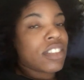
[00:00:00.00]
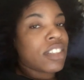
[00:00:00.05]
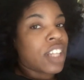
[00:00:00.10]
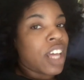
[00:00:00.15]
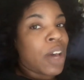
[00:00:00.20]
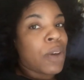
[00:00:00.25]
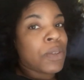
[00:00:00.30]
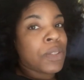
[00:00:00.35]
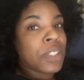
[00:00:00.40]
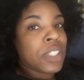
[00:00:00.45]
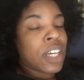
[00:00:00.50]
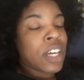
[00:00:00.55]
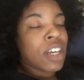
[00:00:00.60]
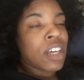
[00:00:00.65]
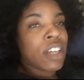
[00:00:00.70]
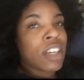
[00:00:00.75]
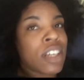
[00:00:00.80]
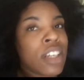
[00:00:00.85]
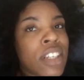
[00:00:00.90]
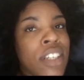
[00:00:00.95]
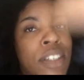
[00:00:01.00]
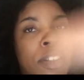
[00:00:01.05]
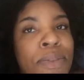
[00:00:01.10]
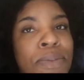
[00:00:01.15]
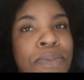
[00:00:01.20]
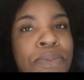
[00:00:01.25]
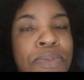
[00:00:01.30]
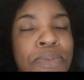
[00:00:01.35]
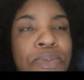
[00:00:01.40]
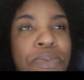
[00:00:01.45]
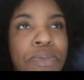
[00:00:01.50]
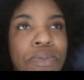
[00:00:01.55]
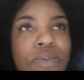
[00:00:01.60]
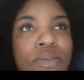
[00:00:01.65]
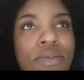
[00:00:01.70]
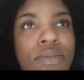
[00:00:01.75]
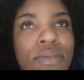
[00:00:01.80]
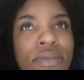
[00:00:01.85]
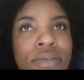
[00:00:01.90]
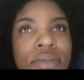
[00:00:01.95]
That was
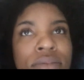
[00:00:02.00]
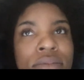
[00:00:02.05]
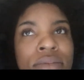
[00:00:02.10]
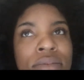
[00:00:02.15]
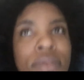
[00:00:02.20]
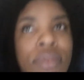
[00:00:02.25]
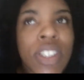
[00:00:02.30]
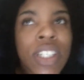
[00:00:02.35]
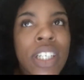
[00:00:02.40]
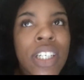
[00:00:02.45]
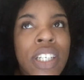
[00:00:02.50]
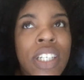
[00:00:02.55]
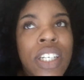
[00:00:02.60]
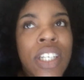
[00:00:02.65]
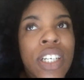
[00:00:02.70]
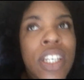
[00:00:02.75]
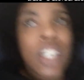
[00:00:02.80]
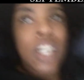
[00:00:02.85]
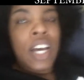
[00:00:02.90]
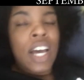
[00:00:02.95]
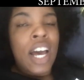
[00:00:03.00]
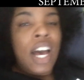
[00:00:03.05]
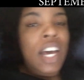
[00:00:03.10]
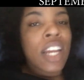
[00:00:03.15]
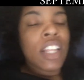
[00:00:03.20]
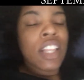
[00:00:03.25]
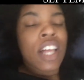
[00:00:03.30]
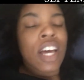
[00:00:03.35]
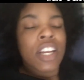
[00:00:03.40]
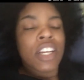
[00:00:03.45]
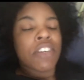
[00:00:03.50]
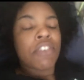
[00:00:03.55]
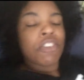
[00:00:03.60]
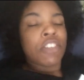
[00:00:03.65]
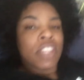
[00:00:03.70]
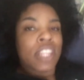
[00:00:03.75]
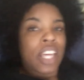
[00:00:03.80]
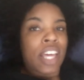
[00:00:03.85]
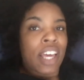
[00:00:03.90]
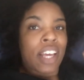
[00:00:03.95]
good. Had a lot of
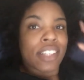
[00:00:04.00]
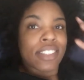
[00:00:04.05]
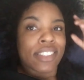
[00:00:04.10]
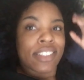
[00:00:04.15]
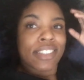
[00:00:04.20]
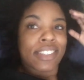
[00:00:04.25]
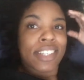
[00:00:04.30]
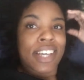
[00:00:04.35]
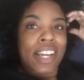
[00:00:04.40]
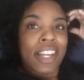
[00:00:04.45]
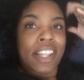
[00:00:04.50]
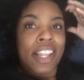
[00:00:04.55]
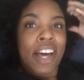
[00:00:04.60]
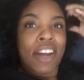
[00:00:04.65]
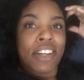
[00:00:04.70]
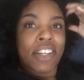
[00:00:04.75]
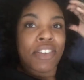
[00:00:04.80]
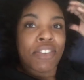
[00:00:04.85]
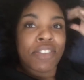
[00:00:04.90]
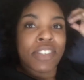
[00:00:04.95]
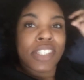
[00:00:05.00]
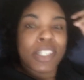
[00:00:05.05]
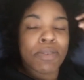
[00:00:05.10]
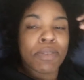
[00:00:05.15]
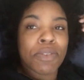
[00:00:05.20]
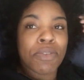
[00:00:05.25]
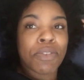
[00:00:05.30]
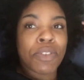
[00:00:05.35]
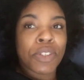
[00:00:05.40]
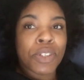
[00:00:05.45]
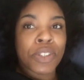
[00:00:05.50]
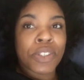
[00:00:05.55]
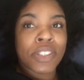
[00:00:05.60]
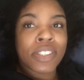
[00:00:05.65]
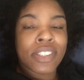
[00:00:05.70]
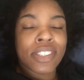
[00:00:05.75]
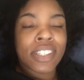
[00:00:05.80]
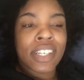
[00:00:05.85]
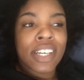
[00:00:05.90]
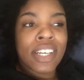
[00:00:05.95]
different things. Had a lot of different types of foods.
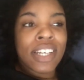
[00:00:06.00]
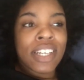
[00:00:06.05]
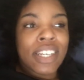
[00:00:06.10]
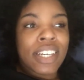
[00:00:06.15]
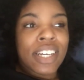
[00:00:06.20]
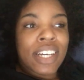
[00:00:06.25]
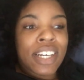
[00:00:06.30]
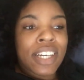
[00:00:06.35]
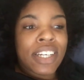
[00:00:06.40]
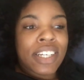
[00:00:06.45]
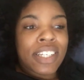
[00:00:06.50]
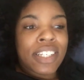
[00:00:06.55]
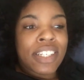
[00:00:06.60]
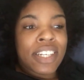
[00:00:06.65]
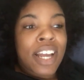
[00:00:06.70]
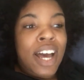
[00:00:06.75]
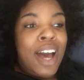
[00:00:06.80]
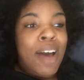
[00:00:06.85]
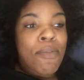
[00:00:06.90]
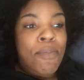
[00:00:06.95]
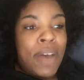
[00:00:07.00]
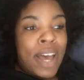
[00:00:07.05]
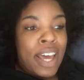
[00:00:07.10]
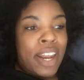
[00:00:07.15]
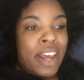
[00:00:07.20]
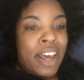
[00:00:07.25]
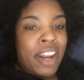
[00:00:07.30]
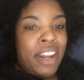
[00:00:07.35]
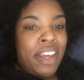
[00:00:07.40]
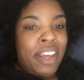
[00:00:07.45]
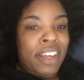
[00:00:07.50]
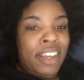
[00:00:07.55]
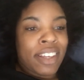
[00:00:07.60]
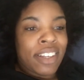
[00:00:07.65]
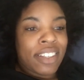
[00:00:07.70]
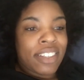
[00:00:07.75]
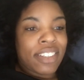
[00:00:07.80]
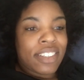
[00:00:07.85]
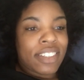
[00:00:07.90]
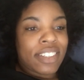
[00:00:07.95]
Not mad at
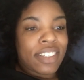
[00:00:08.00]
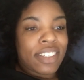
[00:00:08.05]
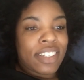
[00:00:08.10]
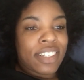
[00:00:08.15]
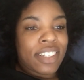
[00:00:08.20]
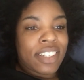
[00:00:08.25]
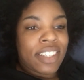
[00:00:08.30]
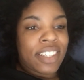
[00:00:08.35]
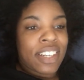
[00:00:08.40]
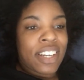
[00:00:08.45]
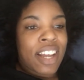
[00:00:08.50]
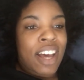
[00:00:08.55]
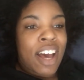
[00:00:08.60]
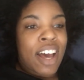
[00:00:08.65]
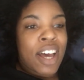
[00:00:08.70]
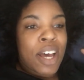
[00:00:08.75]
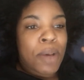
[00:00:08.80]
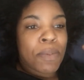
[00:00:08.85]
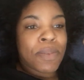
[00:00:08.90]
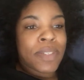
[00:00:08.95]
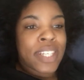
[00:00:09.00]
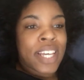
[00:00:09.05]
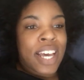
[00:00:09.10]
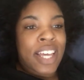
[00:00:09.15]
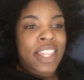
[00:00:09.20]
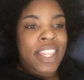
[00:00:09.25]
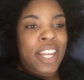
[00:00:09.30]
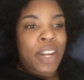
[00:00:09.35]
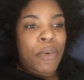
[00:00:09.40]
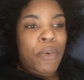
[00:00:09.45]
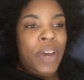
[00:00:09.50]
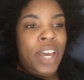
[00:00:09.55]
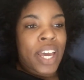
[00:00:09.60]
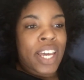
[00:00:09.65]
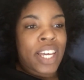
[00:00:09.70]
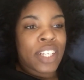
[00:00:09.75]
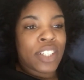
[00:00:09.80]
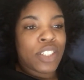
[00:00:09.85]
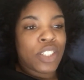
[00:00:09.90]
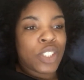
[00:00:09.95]
it. Not upset that I
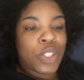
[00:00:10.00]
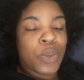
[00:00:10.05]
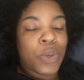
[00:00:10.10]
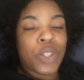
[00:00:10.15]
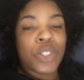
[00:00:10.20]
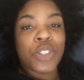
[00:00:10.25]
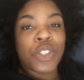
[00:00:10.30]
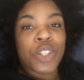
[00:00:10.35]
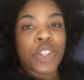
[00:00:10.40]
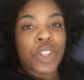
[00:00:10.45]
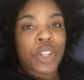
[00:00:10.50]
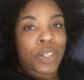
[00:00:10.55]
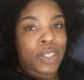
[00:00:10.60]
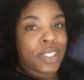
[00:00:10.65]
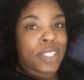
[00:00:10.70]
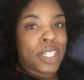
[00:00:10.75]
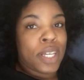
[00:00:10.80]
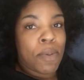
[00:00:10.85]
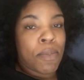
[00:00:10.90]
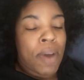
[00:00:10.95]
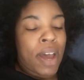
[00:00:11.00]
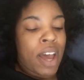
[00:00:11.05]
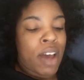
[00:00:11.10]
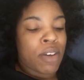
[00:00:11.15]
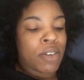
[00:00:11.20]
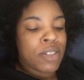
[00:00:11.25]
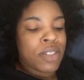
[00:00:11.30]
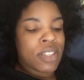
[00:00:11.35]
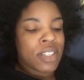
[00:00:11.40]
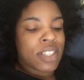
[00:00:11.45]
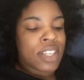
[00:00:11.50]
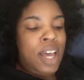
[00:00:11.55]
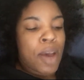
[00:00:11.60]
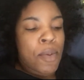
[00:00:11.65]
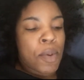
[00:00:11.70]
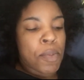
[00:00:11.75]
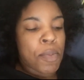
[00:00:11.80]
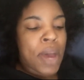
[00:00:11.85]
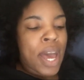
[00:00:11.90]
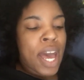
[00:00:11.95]
weigh two hundred thirteen pounds
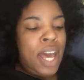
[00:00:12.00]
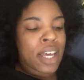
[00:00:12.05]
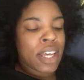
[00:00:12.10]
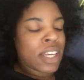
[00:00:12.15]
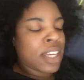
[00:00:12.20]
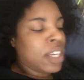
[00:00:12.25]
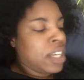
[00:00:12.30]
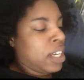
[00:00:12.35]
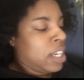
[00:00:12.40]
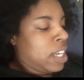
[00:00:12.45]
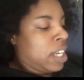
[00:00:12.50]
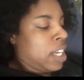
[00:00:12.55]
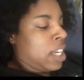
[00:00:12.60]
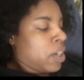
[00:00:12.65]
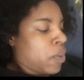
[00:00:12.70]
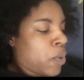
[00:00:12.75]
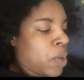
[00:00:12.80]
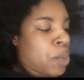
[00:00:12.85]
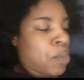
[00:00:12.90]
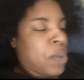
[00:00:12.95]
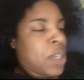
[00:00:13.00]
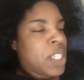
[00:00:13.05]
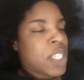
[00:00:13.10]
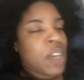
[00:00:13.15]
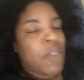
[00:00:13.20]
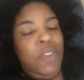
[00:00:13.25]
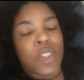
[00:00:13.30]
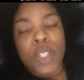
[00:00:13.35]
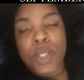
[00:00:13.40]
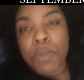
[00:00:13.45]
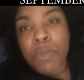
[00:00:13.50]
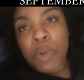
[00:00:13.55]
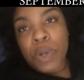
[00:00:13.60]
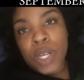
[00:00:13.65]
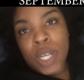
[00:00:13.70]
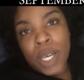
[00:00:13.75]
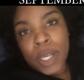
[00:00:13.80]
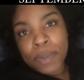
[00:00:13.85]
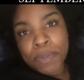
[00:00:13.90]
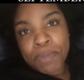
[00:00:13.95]
coming back. Weighed myself this
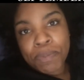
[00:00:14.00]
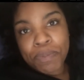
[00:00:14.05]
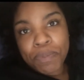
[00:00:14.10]
morning.